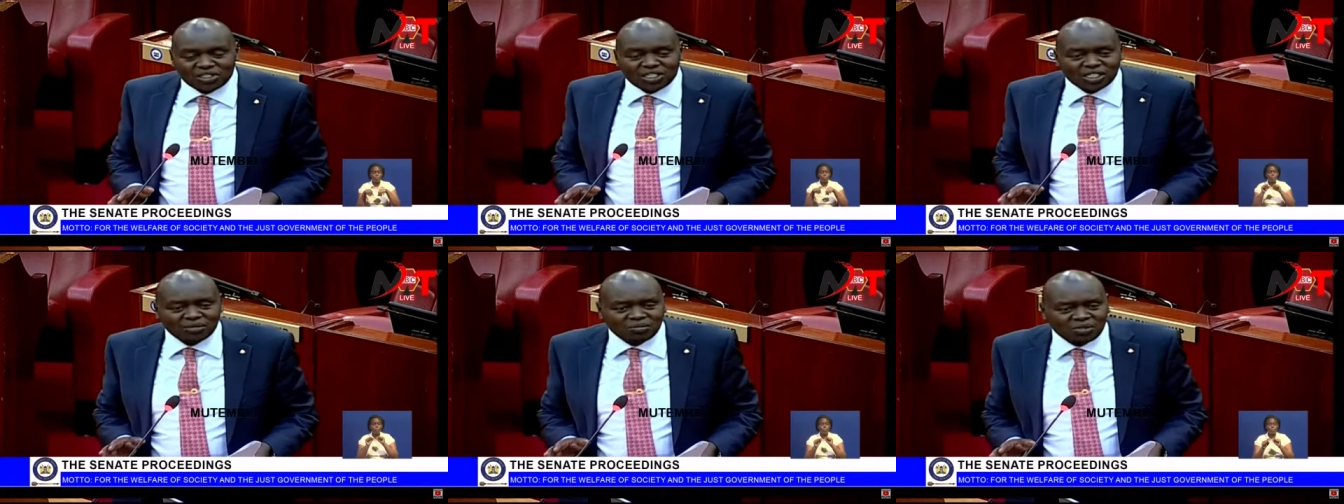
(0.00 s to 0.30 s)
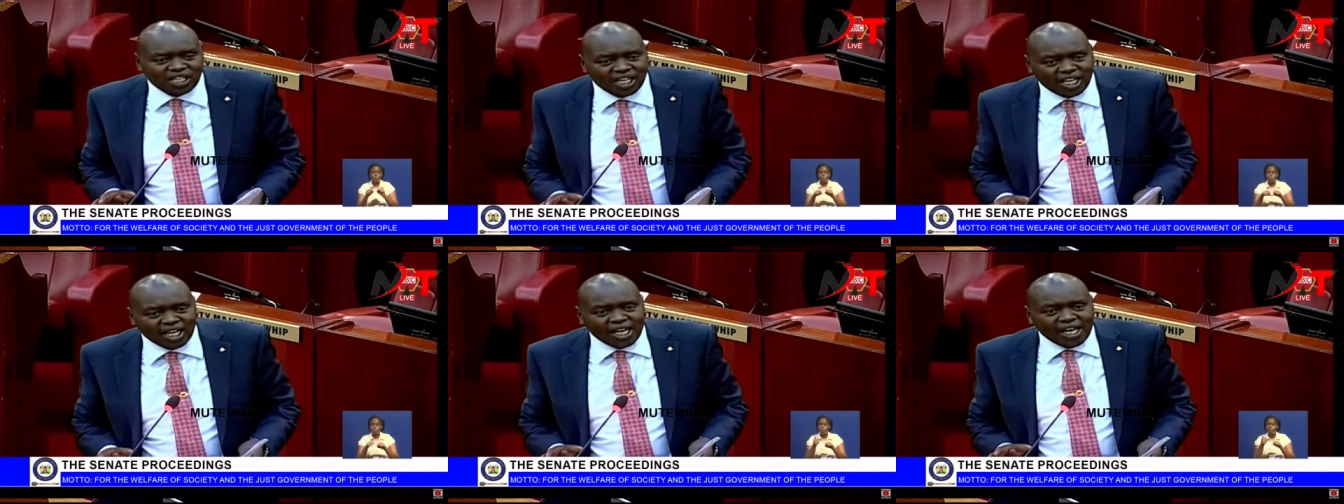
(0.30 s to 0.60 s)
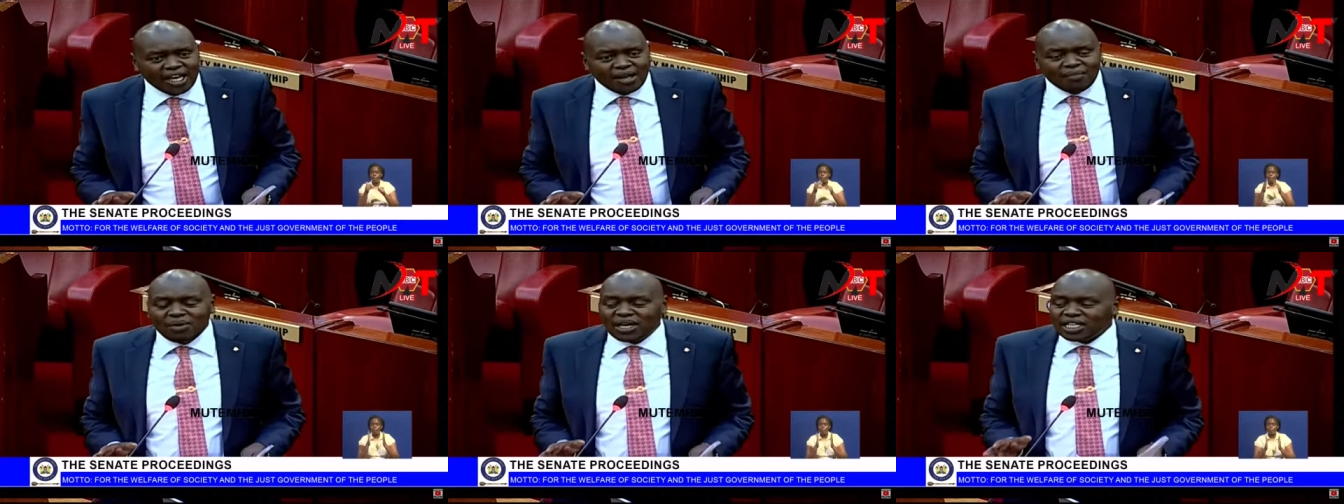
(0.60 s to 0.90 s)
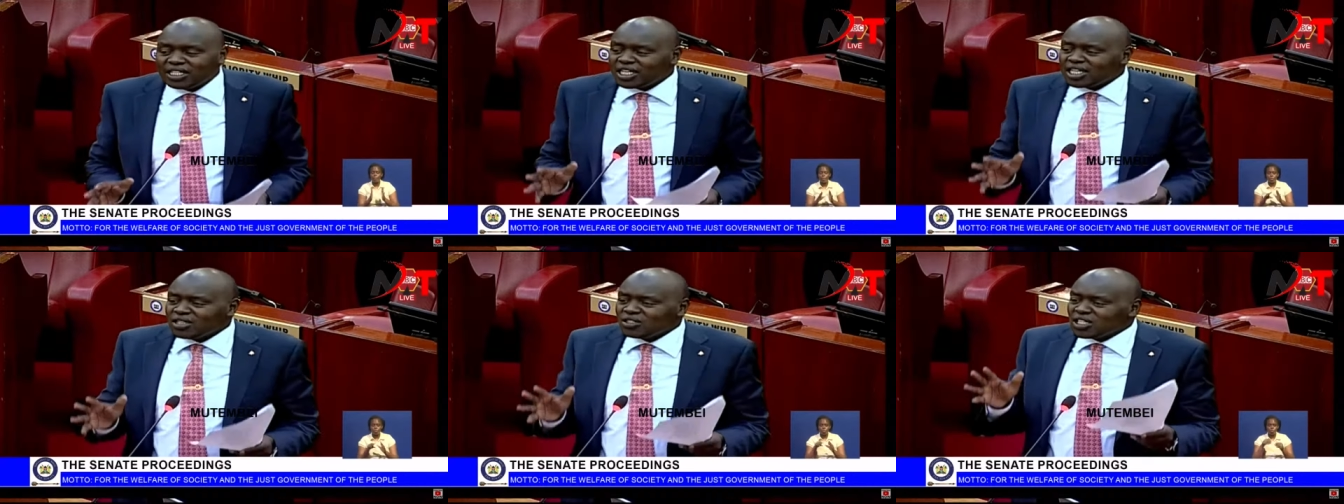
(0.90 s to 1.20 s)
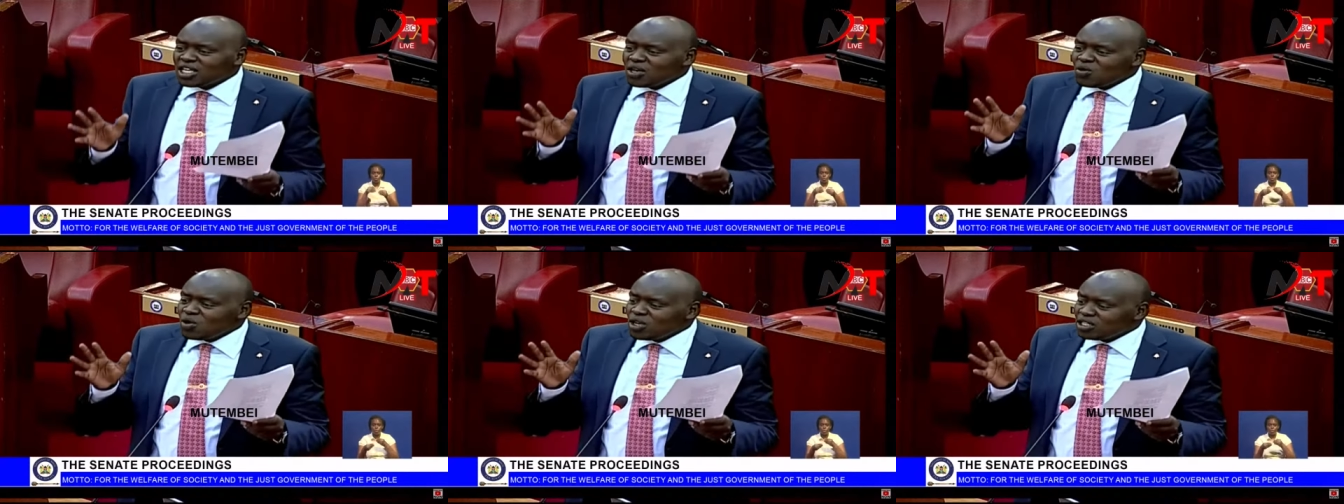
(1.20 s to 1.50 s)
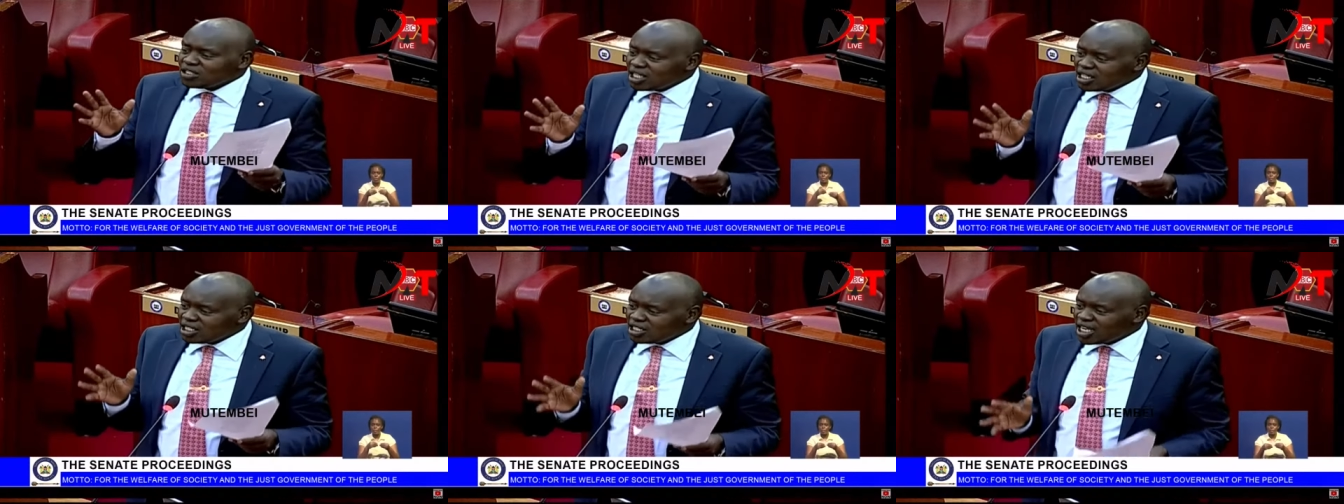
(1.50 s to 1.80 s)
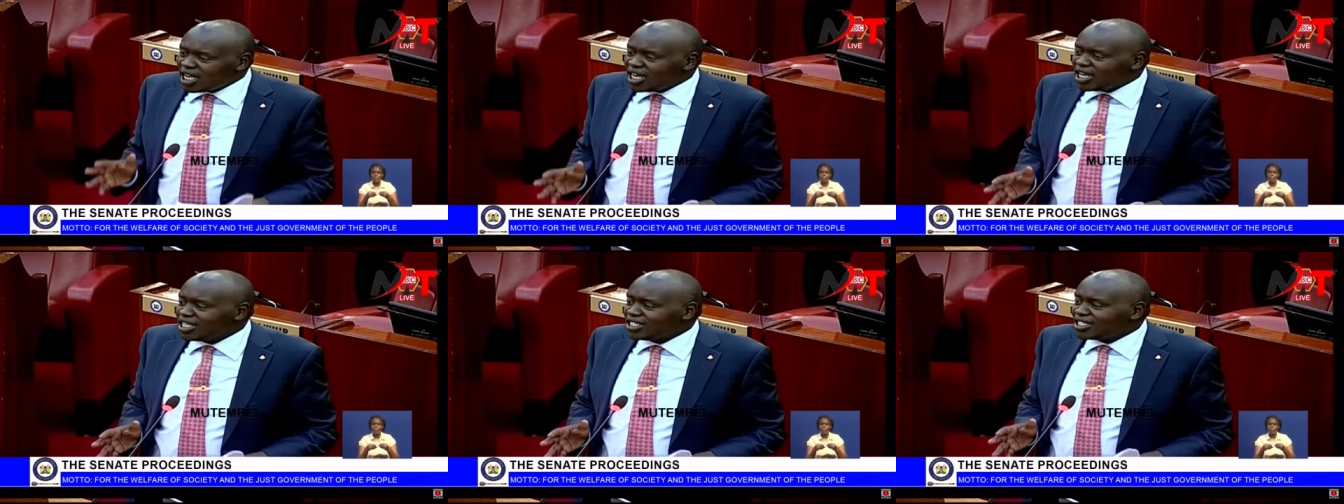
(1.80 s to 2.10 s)
Mr. Speaker. But uh, there was a
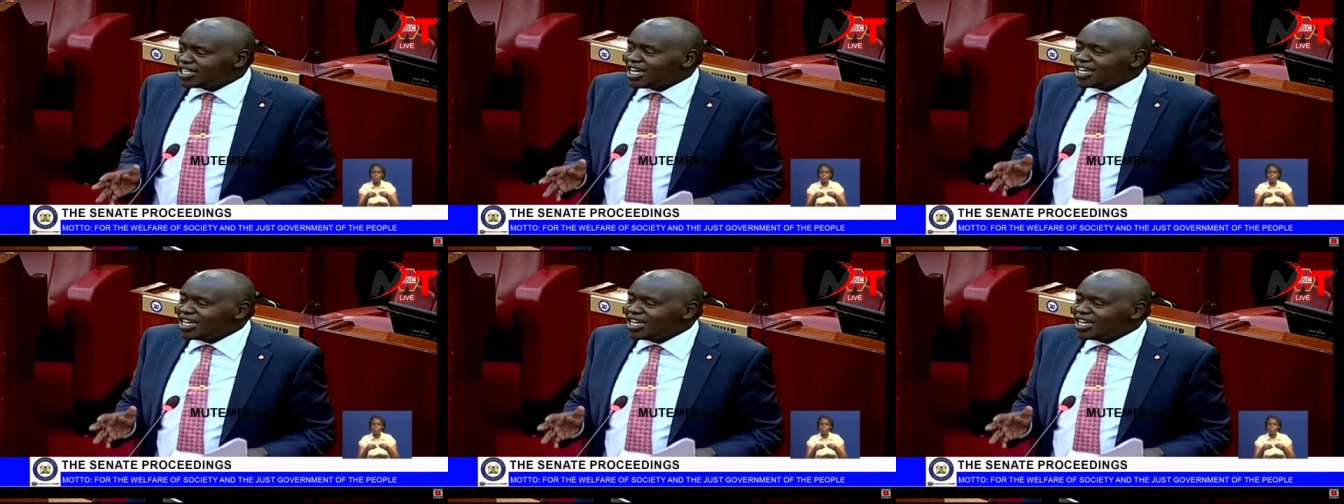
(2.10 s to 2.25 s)
challenge.